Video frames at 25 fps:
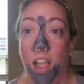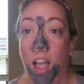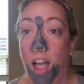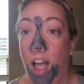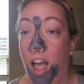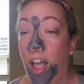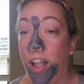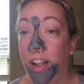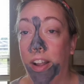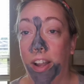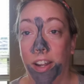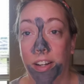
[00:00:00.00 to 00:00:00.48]

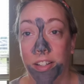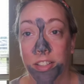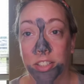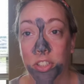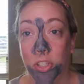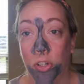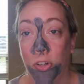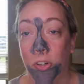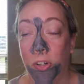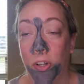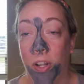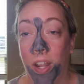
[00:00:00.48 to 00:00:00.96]
I got a
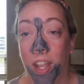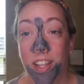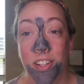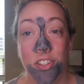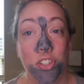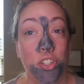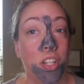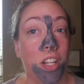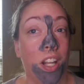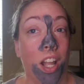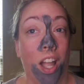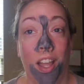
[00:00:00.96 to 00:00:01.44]
starter kit,
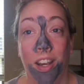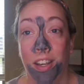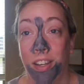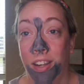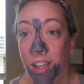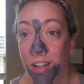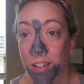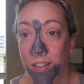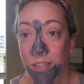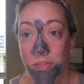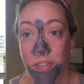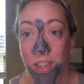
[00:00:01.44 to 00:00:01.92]
she got
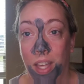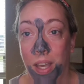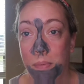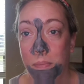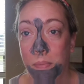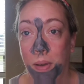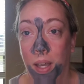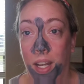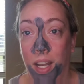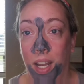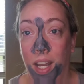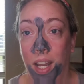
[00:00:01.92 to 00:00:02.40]
none of that
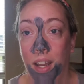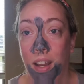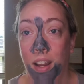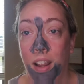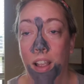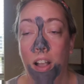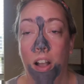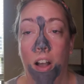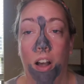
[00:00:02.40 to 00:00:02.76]
money.